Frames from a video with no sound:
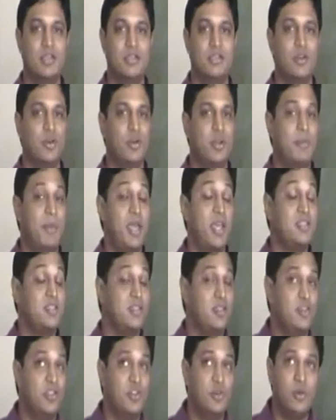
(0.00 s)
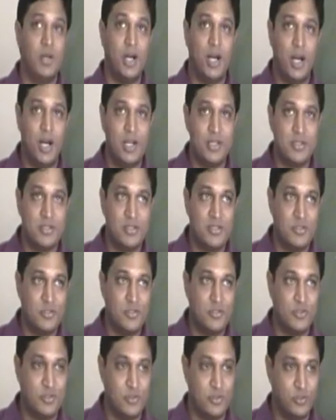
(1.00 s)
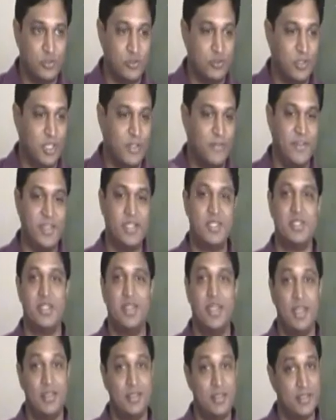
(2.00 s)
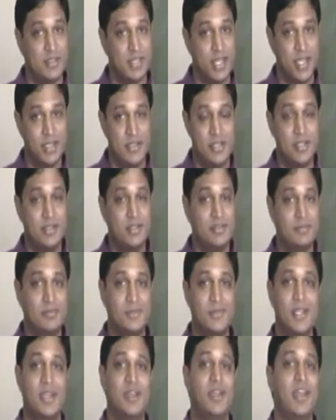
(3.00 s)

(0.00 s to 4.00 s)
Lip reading: So imagine you are asked to investigate this idea